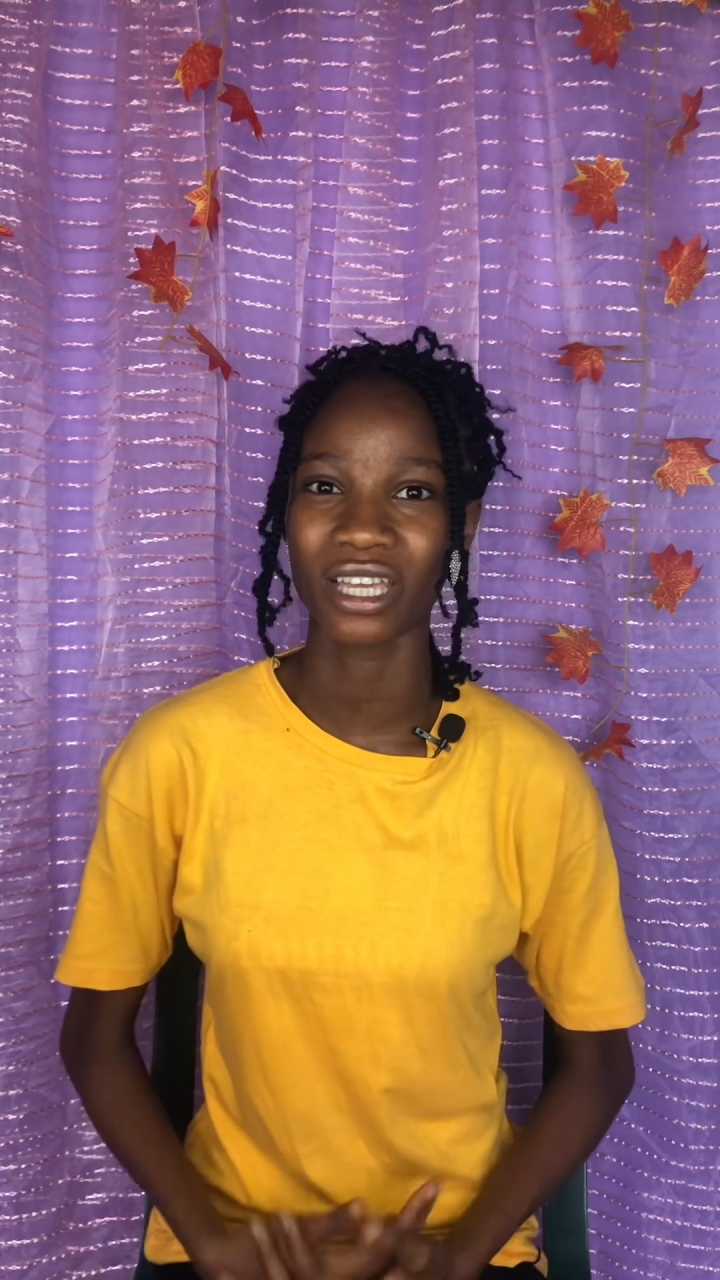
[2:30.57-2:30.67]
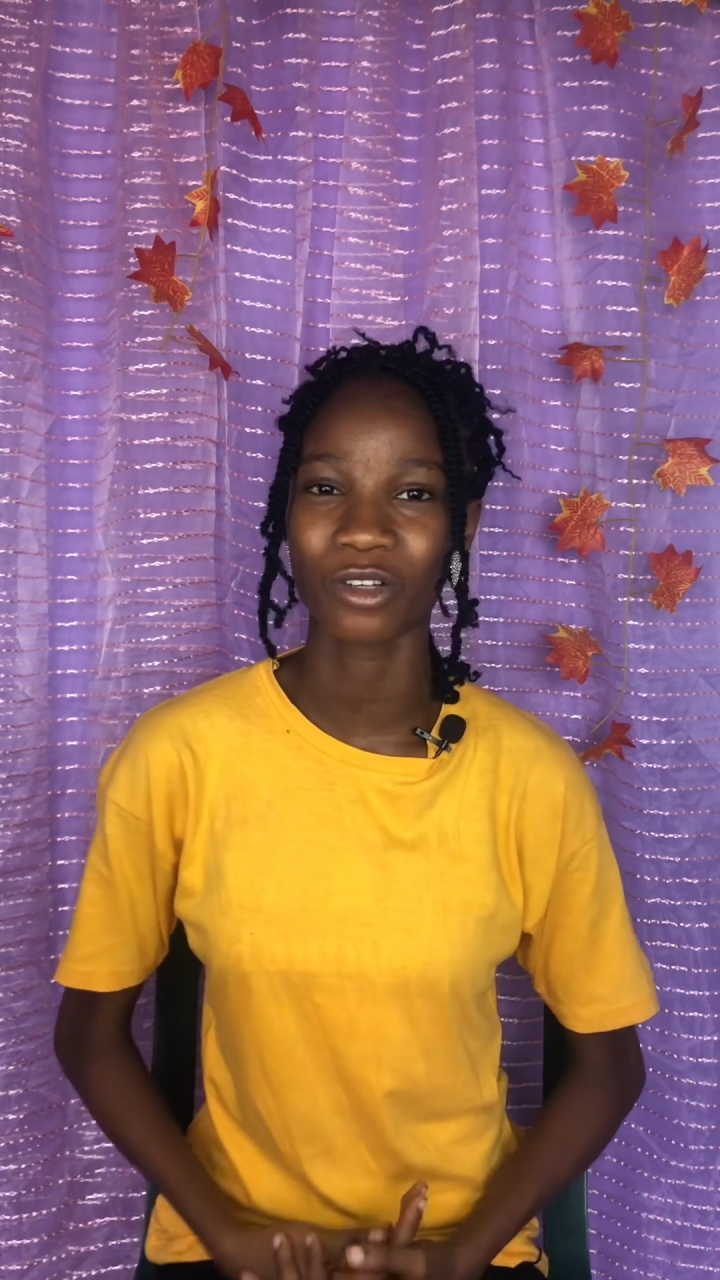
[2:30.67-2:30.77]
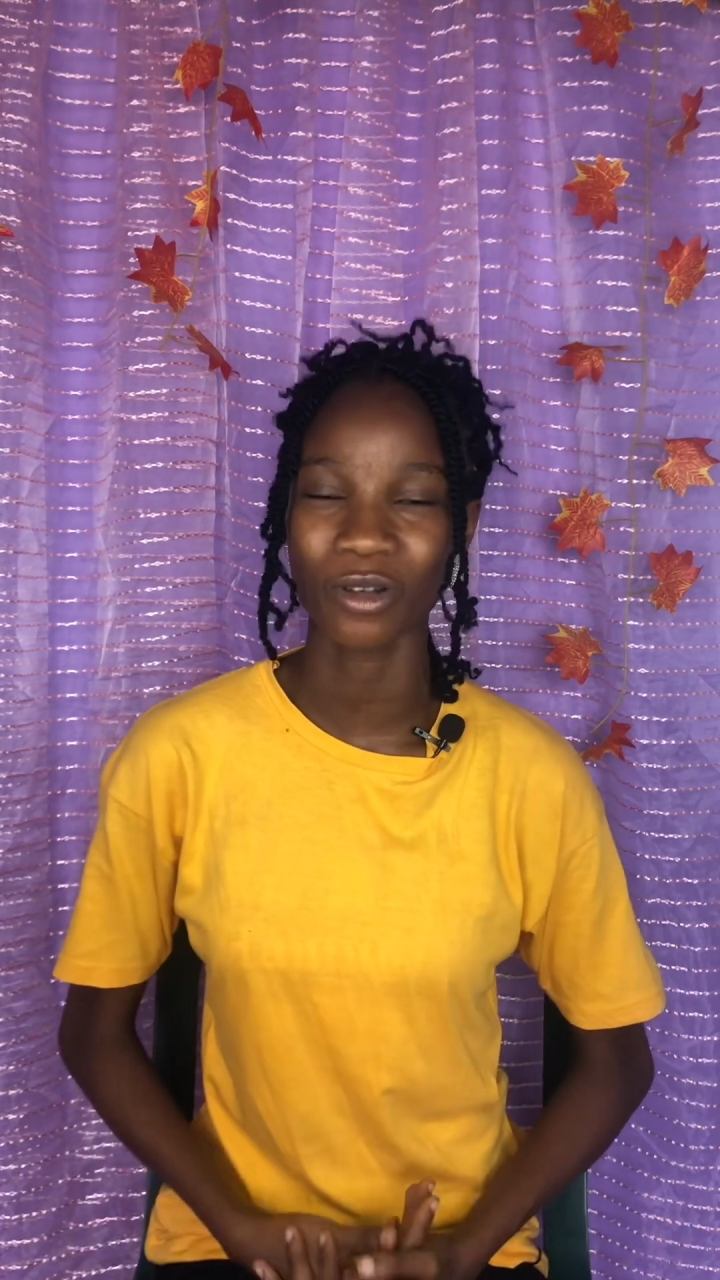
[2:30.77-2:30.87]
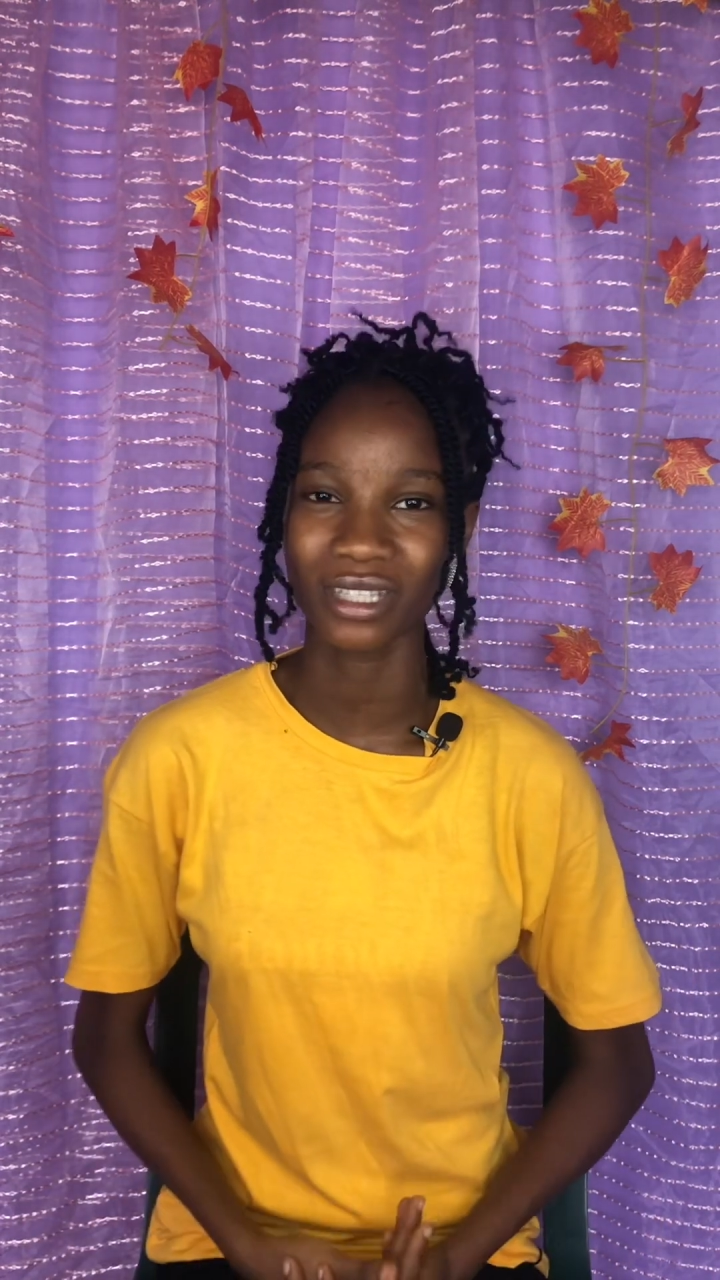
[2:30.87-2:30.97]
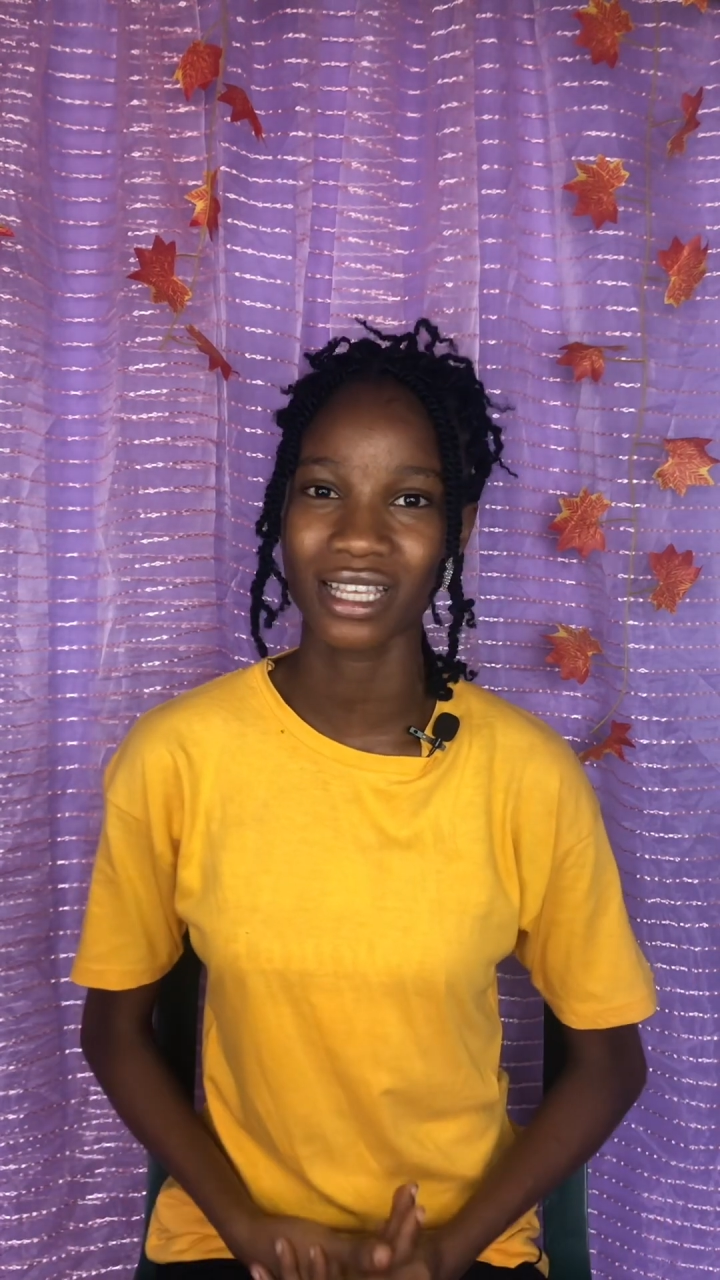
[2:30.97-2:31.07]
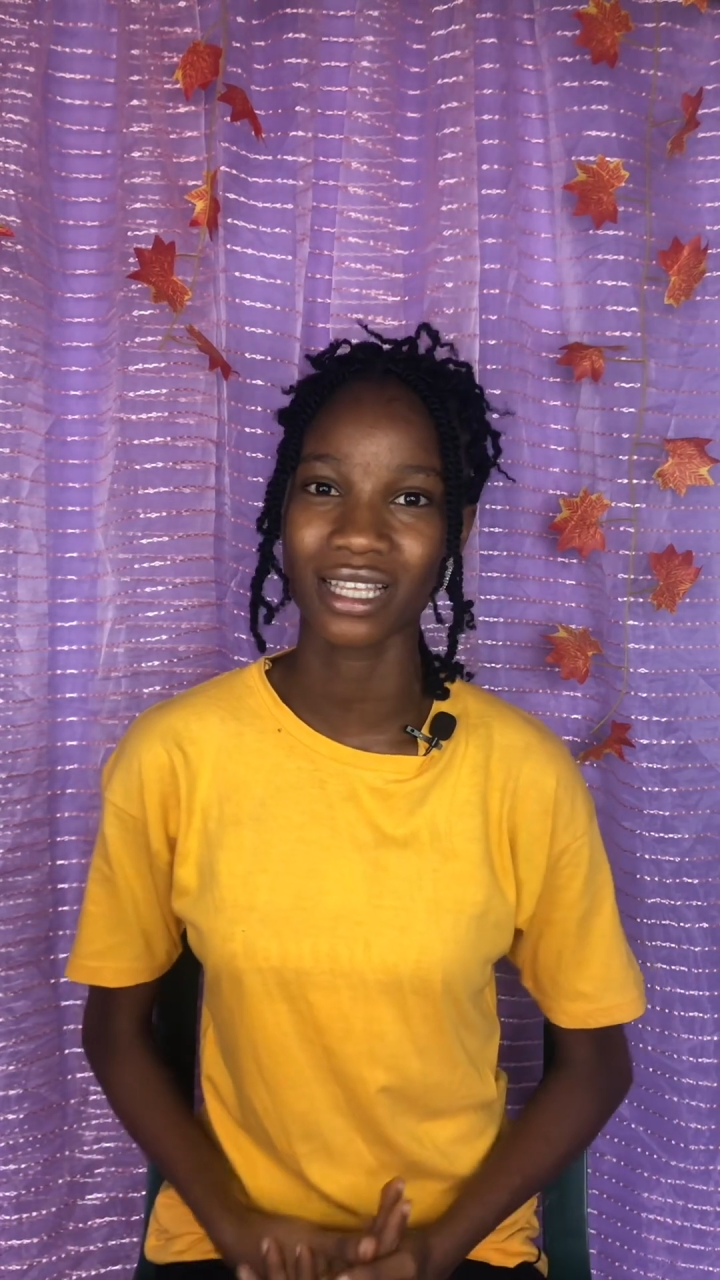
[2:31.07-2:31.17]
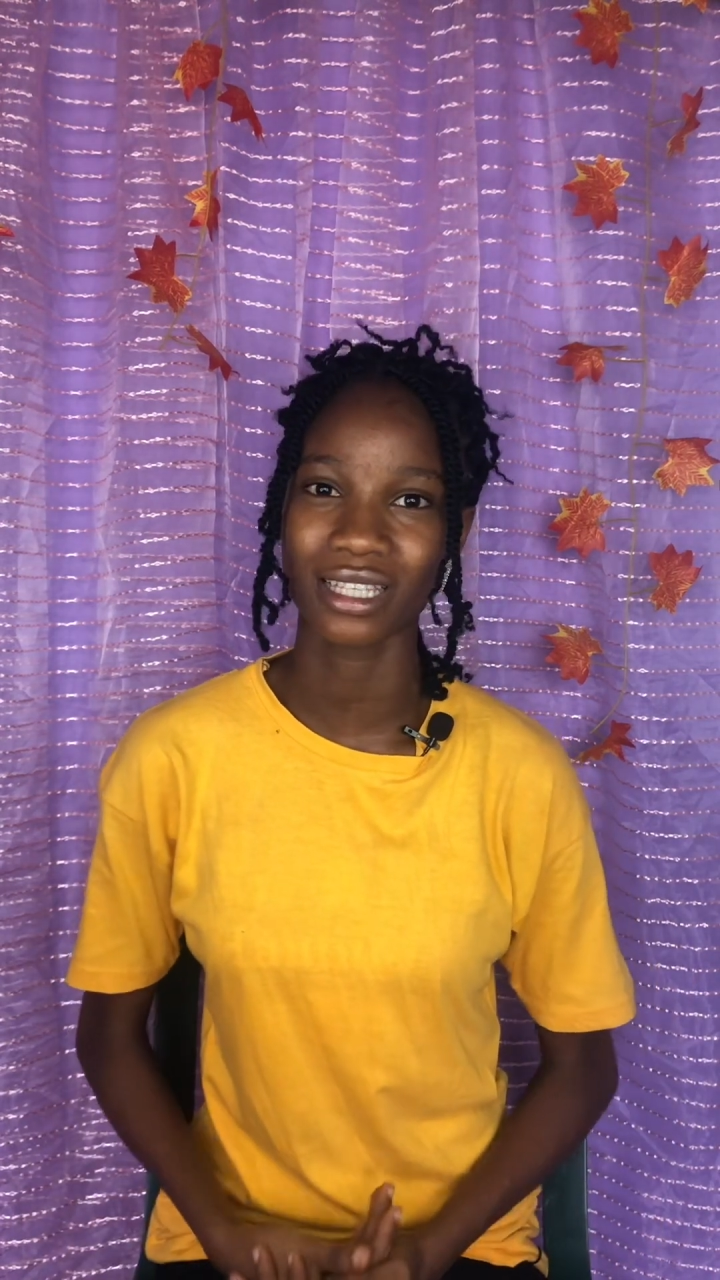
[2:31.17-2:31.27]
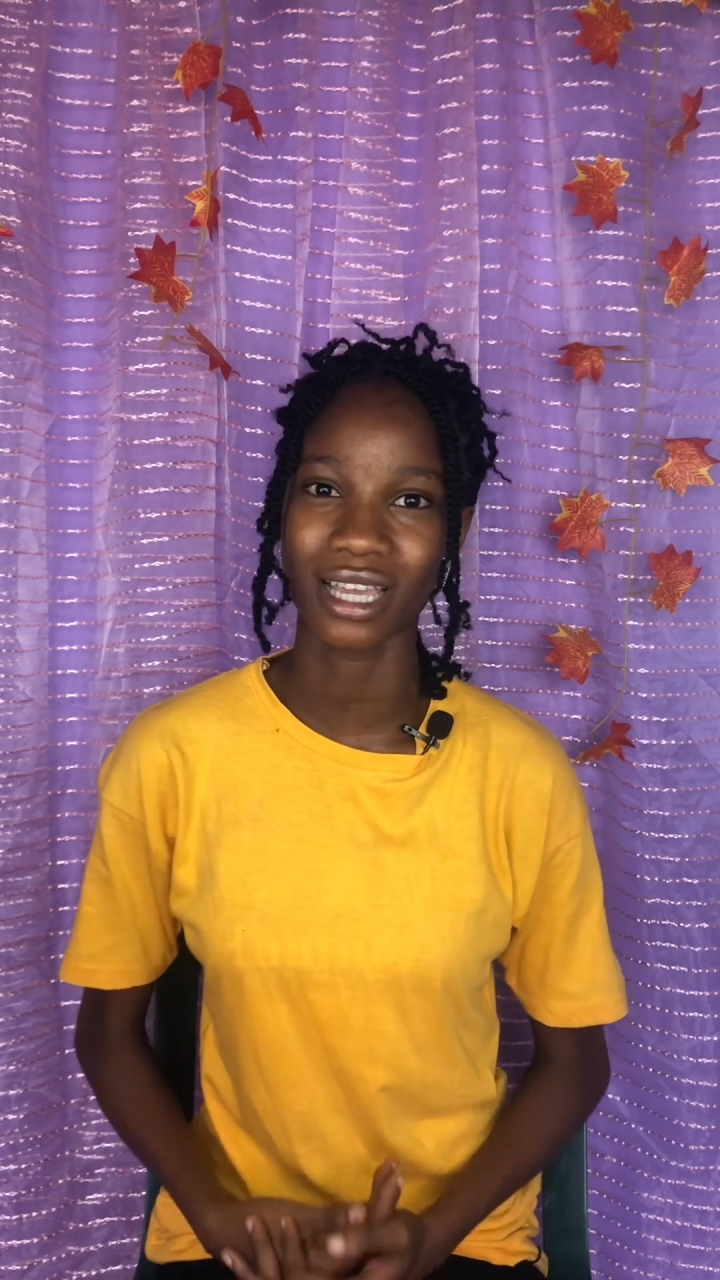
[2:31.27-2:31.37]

content,